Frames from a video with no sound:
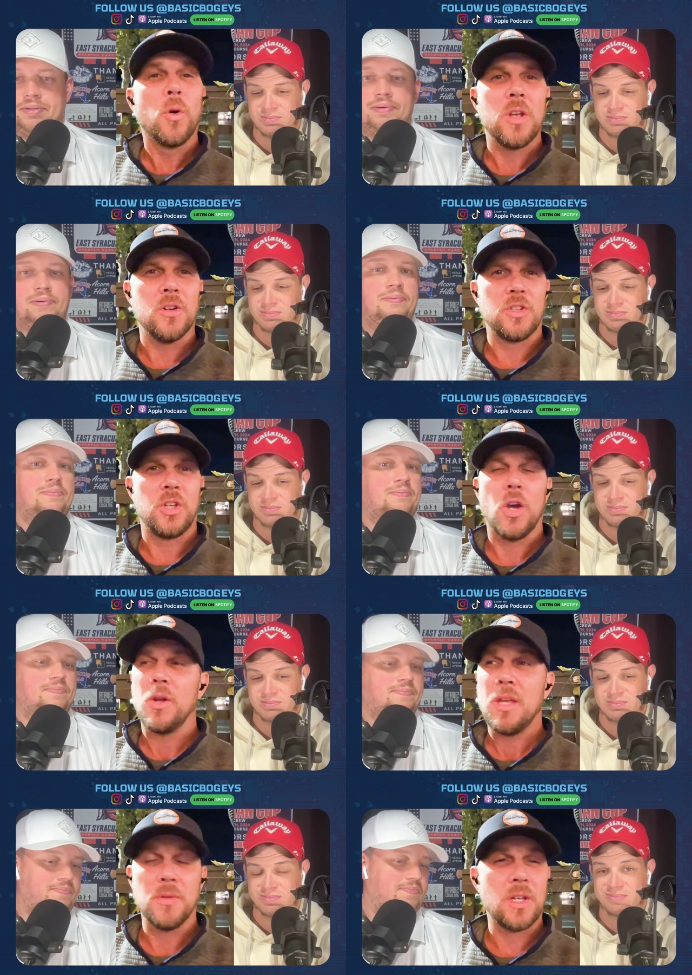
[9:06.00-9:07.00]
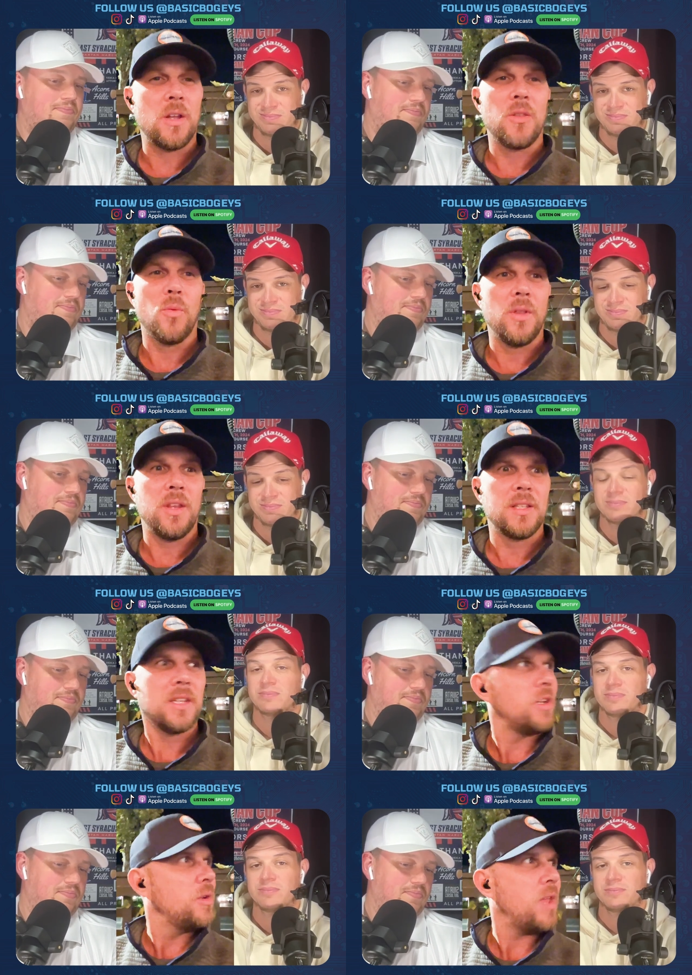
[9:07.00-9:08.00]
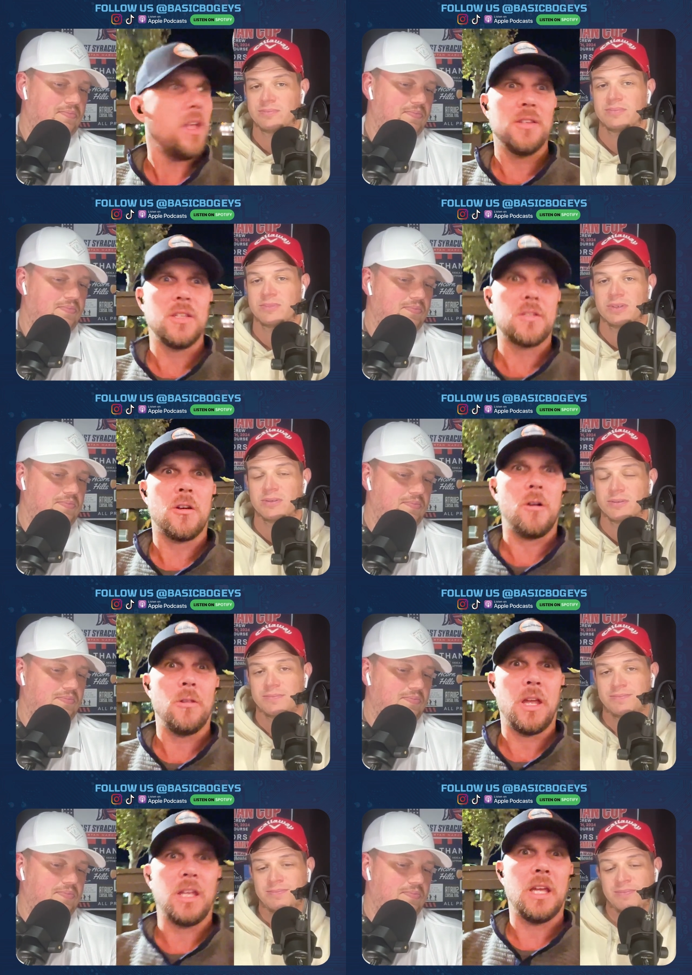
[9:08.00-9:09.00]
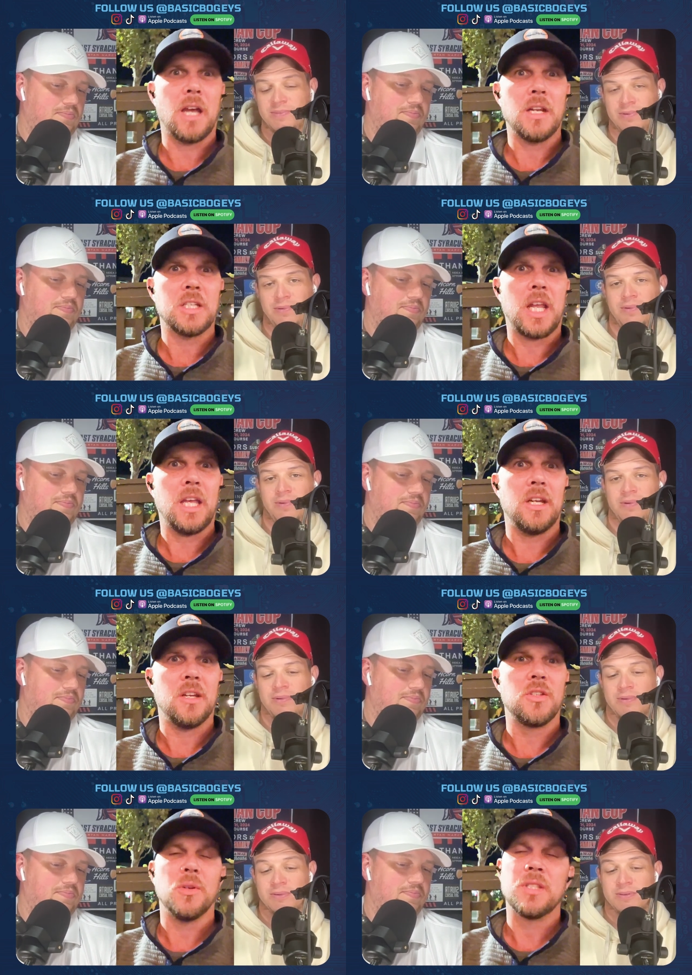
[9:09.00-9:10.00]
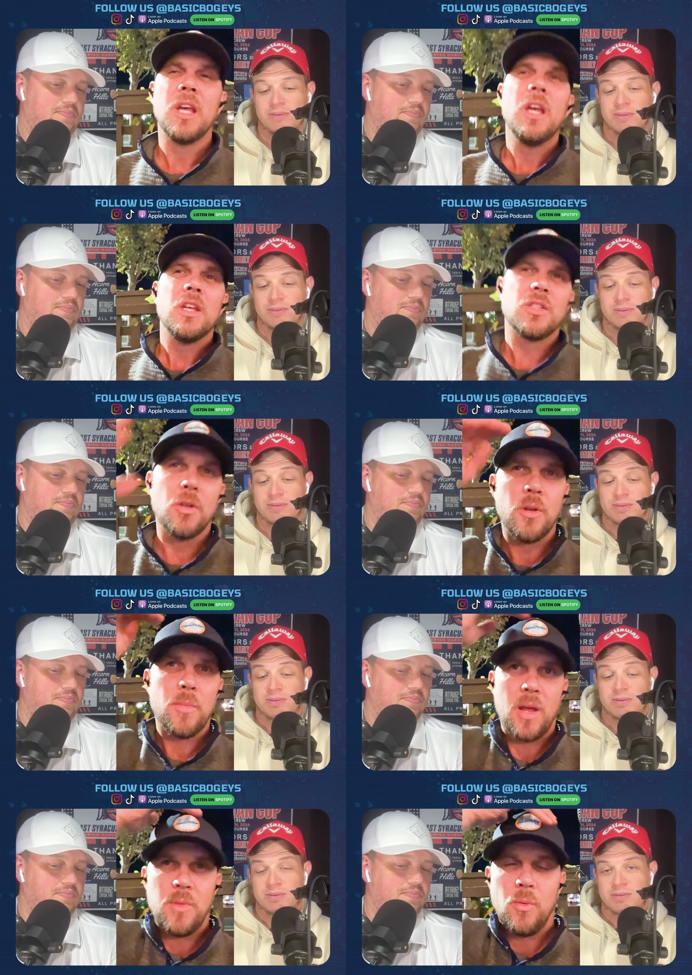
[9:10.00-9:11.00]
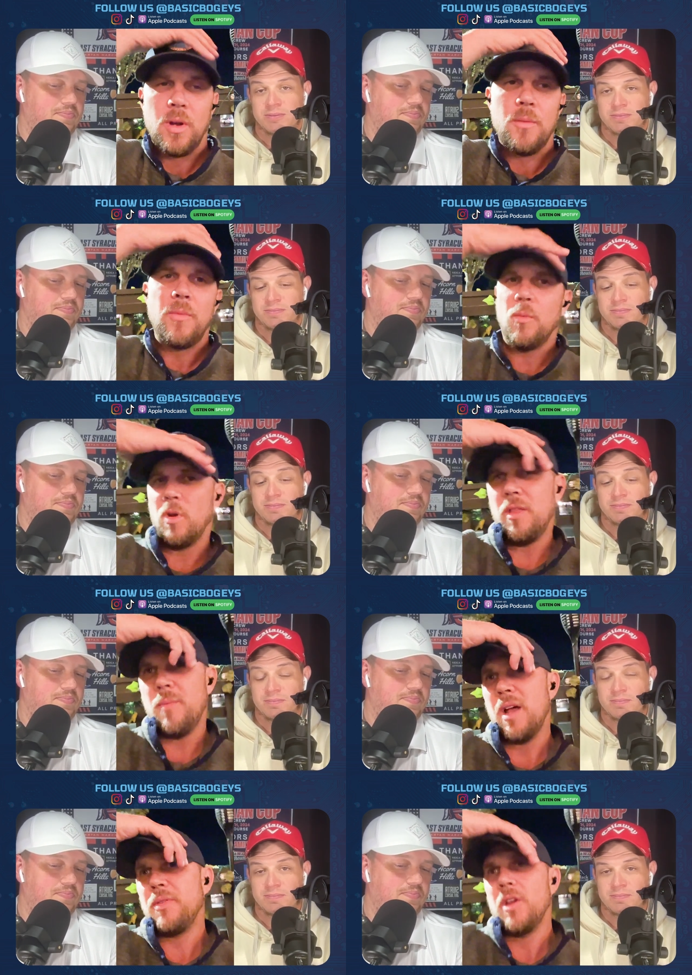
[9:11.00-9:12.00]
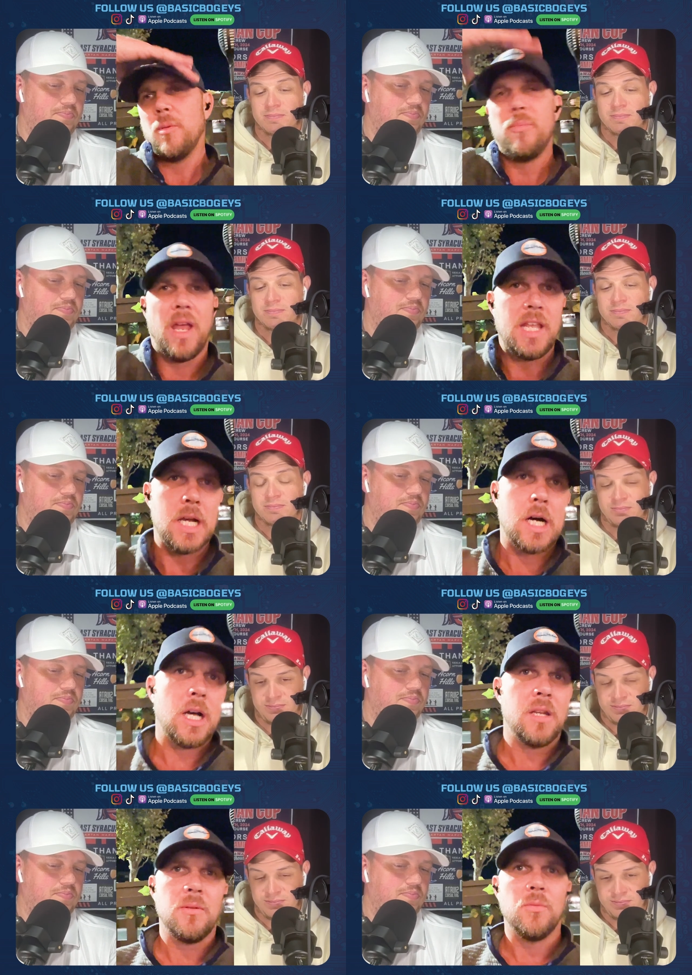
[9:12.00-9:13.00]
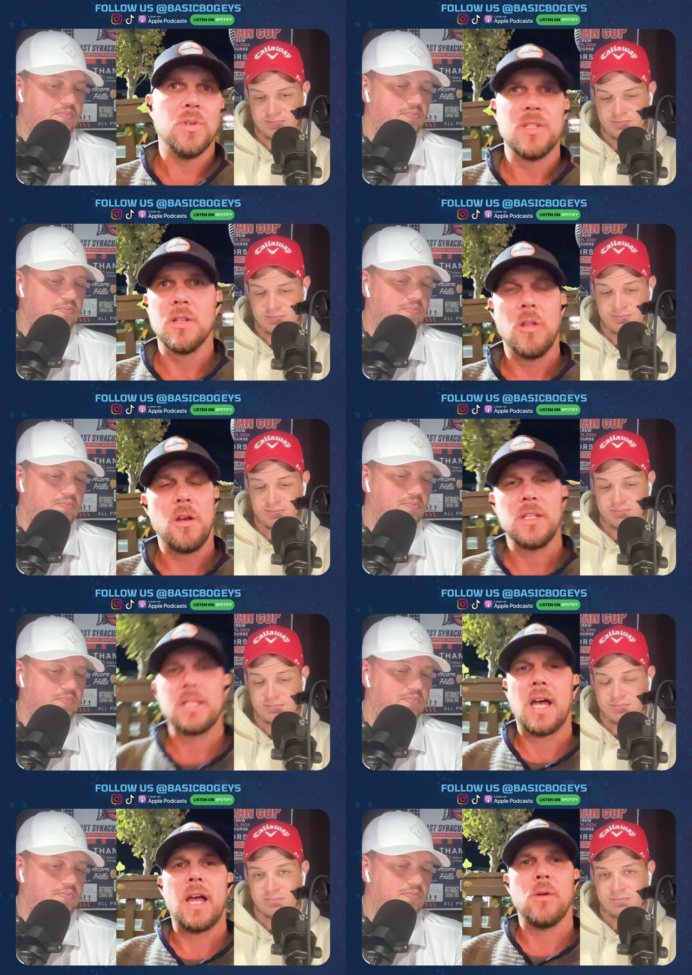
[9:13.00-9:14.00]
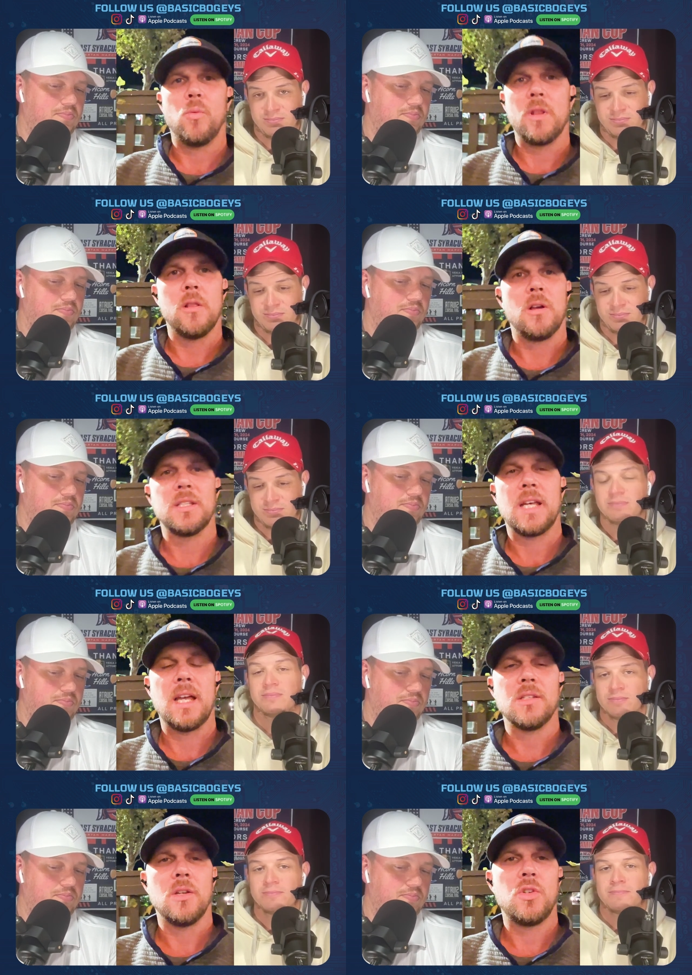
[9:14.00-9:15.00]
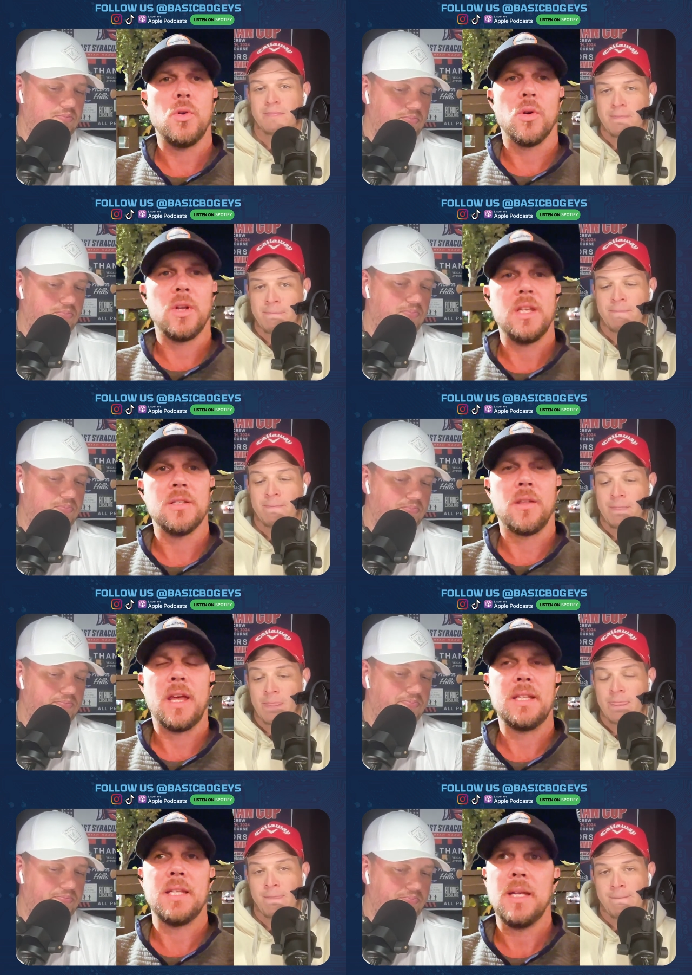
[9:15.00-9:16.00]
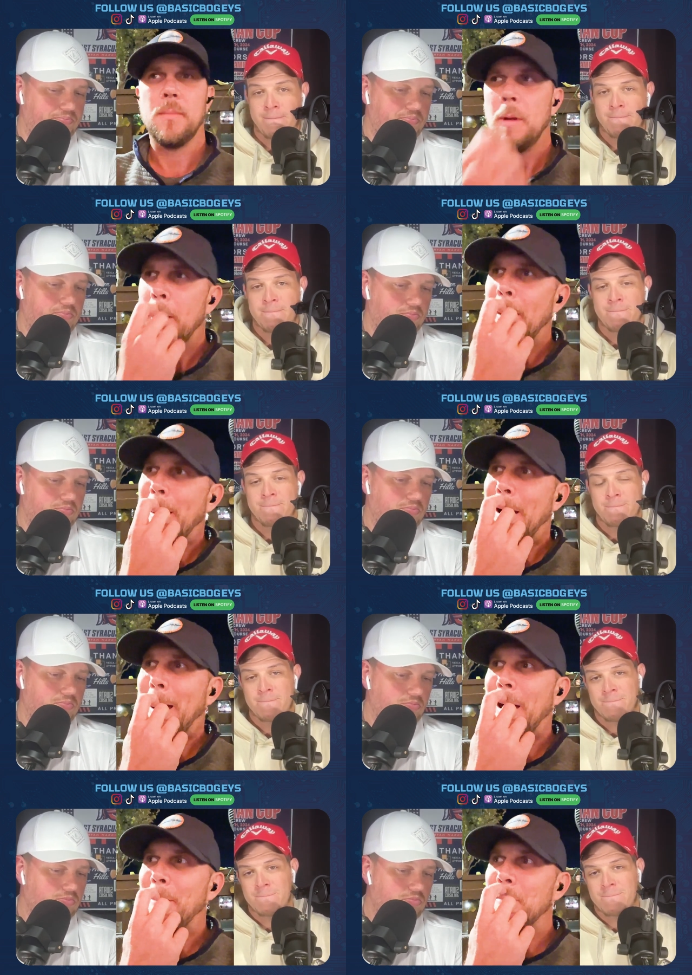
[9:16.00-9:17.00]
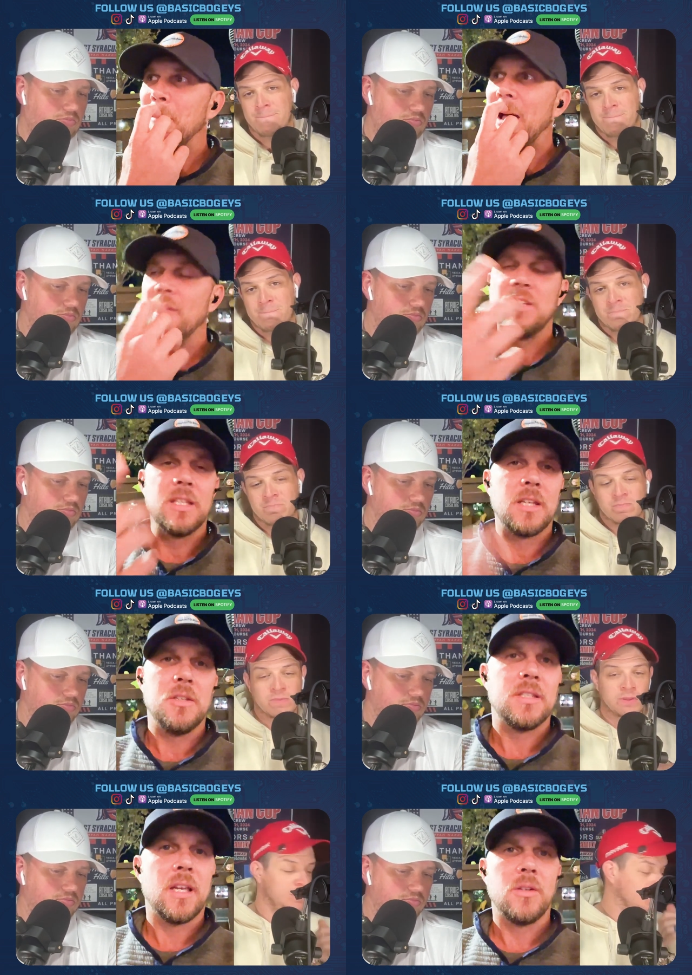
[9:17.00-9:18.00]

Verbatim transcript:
Speaker 1: four years ago. He was another one that it's like, who the hell is this tall, lanky guy? Just handed it to us. So there might be one, one of them out there. Benny Ahn was the longest guy, one of the longest guys on tour. He's on that team. Um, obviously, like you